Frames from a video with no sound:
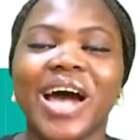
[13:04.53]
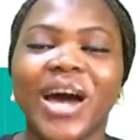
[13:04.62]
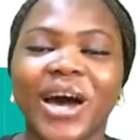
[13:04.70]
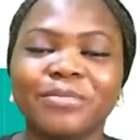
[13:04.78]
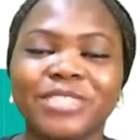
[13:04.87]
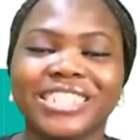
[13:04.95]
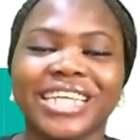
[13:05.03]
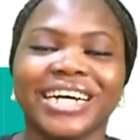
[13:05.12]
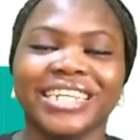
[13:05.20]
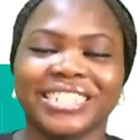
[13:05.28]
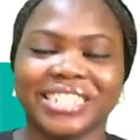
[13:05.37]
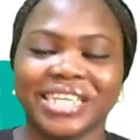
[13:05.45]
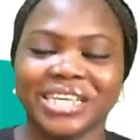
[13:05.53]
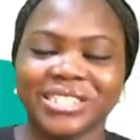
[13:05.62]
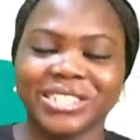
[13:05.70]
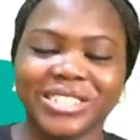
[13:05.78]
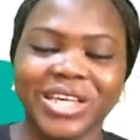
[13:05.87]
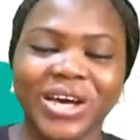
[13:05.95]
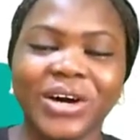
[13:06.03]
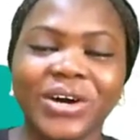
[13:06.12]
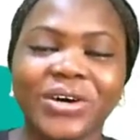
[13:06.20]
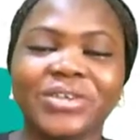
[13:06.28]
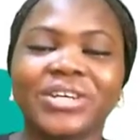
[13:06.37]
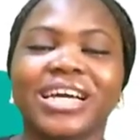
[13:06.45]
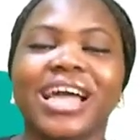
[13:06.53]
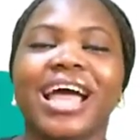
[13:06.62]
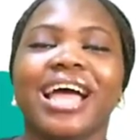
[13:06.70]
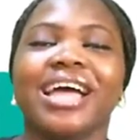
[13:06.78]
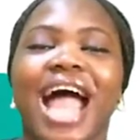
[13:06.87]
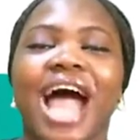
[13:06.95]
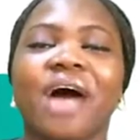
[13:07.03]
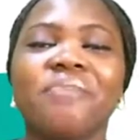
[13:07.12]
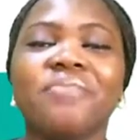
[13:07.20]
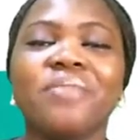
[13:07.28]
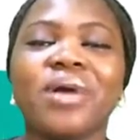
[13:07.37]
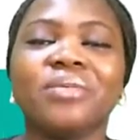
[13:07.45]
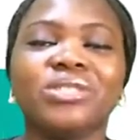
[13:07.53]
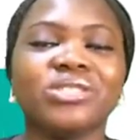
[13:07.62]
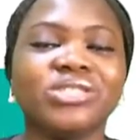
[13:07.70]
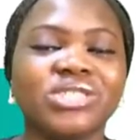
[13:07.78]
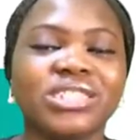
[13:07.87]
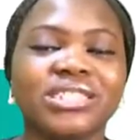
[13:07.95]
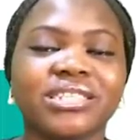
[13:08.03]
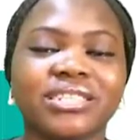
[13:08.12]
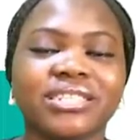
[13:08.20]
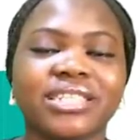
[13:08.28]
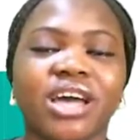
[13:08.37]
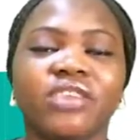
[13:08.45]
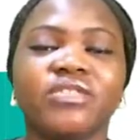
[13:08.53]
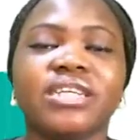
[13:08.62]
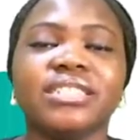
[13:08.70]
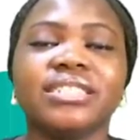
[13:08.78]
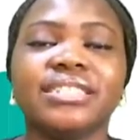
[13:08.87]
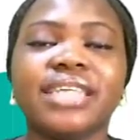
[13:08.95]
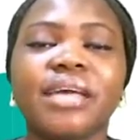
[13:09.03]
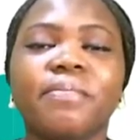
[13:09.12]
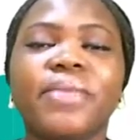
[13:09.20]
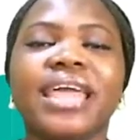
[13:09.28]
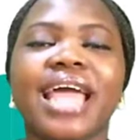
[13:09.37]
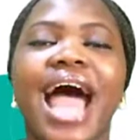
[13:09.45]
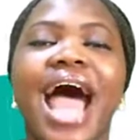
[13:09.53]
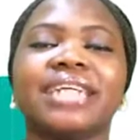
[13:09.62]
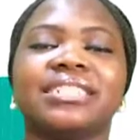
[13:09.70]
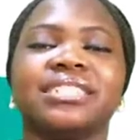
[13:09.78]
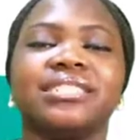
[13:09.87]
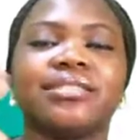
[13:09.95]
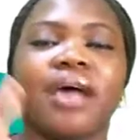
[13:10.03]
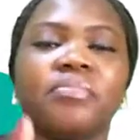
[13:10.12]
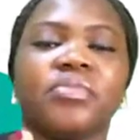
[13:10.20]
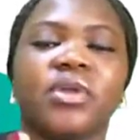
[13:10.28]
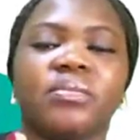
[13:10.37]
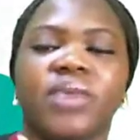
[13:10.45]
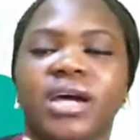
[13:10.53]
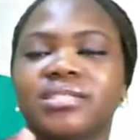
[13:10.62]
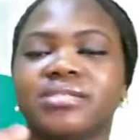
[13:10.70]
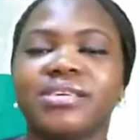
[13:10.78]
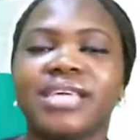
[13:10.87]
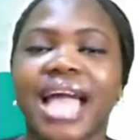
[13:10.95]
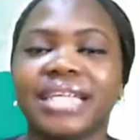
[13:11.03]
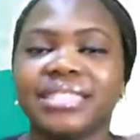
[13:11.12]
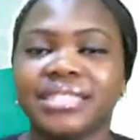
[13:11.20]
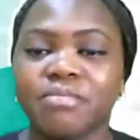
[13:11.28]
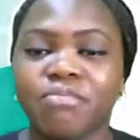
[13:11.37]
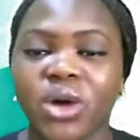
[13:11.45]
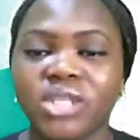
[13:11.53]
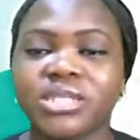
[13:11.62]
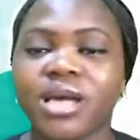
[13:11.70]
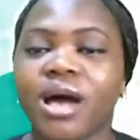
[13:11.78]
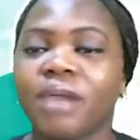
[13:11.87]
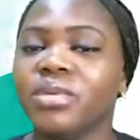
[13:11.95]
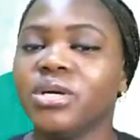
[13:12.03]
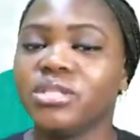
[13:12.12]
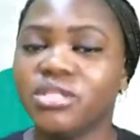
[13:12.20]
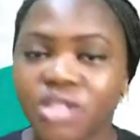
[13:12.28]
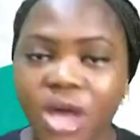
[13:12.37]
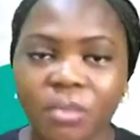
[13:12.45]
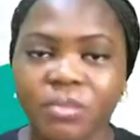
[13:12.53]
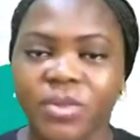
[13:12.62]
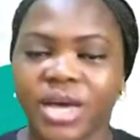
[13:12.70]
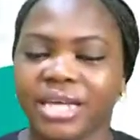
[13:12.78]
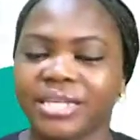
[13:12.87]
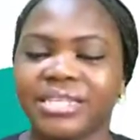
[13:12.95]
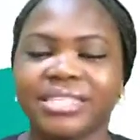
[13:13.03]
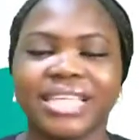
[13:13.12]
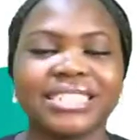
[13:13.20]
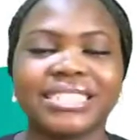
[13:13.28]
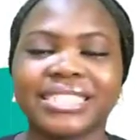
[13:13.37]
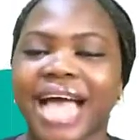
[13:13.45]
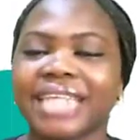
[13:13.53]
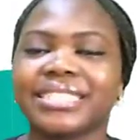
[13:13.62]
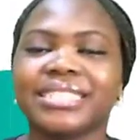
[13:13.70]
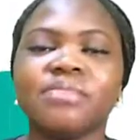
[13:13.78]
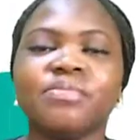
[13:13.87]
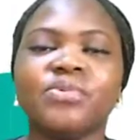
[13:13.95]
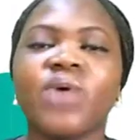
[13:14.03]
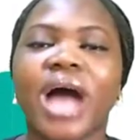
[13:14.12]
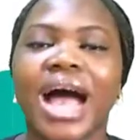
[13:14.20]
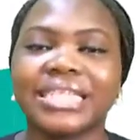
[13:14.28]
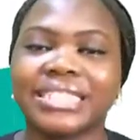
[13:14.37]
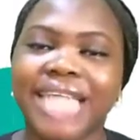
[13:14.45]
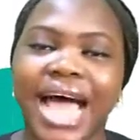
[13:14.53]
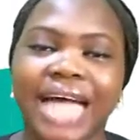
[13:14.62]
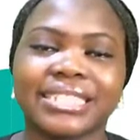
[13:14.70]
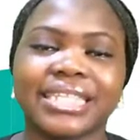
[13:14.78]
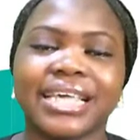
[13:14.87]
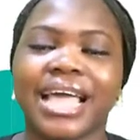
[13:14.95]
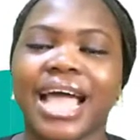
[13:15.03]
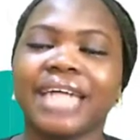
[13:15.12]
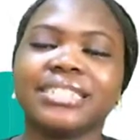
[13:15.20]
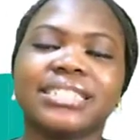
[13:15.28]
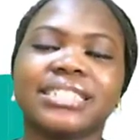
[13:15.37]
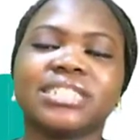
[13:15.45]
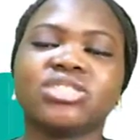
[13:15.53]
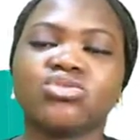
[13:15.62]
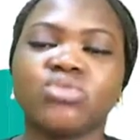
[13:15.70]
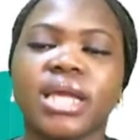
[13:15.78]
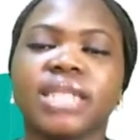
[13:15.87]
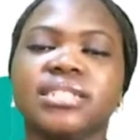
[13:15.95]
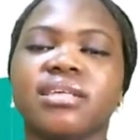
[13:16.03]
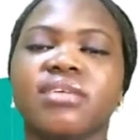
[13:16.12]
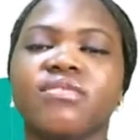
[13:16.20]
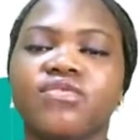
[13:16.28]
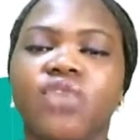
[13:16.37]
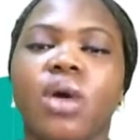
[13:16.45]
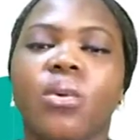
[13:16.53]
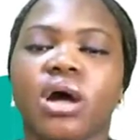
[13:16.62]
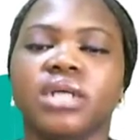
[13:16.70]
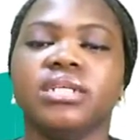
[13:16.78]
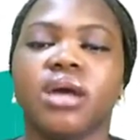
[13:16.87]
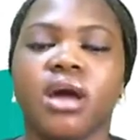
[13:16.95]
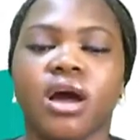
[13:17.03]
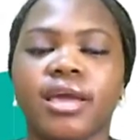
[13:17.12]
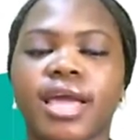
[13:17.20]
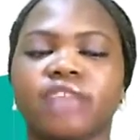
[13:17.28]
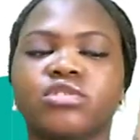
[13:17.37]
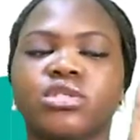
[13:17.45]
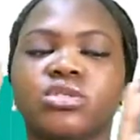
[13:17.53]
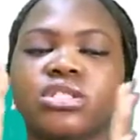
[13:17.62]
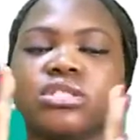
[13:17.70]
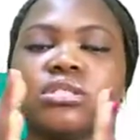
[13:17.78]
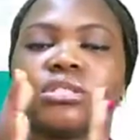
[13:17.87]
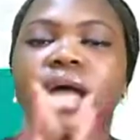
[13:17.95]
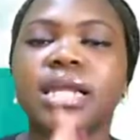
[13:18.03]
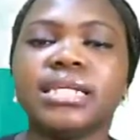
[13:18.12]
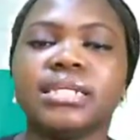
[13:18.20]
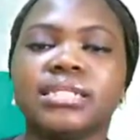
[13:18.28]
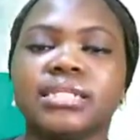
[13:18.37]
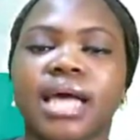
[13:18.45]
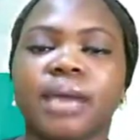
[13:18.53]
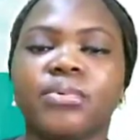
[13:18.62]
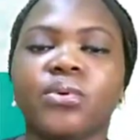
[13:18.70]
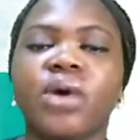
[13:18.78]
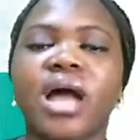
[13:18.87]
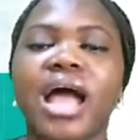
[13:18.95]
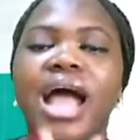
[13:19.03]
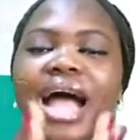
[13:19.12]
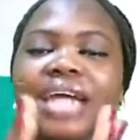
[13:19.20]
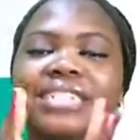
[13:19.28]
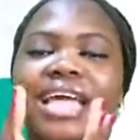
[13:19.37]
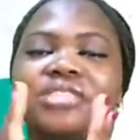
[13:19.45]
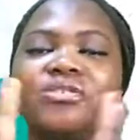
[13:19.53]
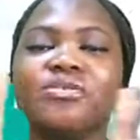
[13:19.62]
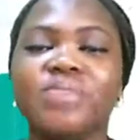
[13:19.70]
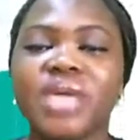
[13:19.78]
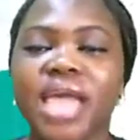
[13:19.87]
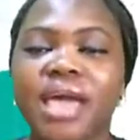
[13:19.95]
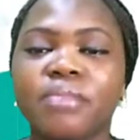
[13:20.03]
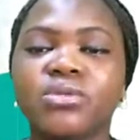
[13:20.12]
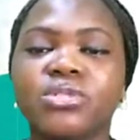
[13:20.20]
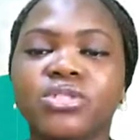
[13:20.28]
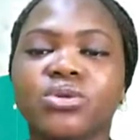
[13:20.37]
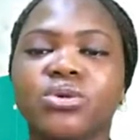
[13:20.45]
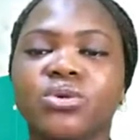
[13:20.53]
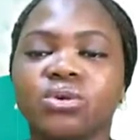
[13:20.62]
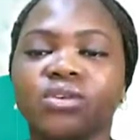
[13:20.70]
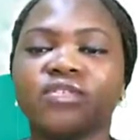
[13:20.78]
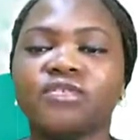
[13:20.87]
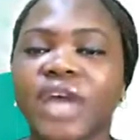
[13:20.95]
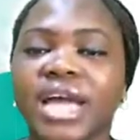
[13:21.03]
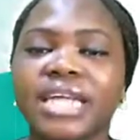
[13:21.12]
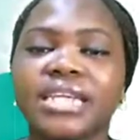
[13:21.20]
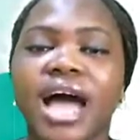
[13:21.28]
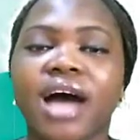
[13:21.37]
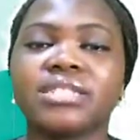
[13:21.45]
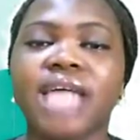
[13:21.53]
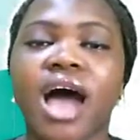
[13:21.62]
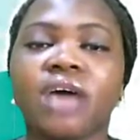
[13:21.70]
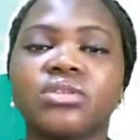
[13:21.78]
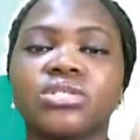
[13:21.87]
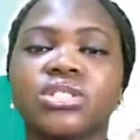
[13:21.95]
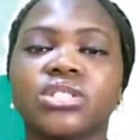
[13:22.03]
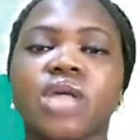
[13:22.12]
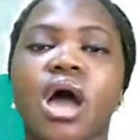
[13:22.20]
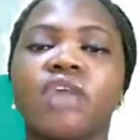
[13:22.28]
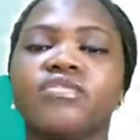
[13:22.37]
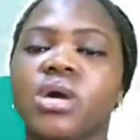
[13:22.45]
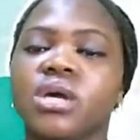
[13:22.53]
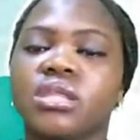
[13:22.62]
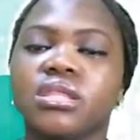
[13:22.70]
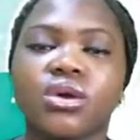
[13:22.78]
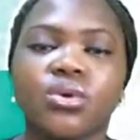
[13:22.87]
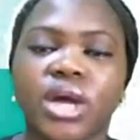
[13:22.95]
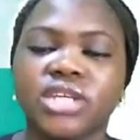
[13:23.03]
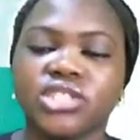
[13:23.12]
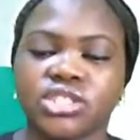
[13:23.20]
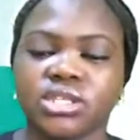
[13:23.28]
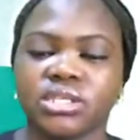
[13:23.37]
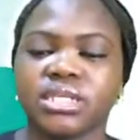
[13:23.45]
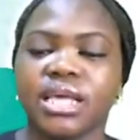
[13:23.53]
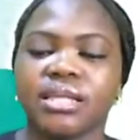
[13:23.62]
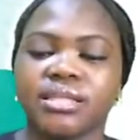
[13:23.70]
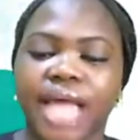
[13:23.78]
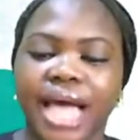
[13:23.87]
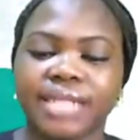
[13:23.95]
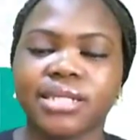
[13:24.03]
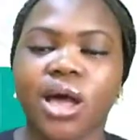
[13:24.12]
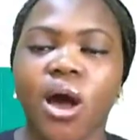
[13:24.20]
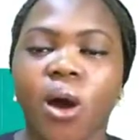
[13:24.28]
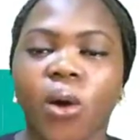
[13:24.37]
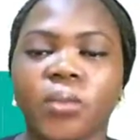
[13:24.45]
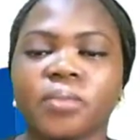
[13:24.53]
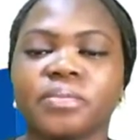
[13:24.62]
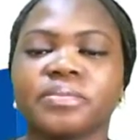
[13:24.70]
option. So I hope you'll be able to do this yourself. Simply add the top numbers to get the bottom number. It's as simple as that, and it is straightforward. All you have to do is to study the sample, and then you'll be able to find out how to solve the questions. That's all.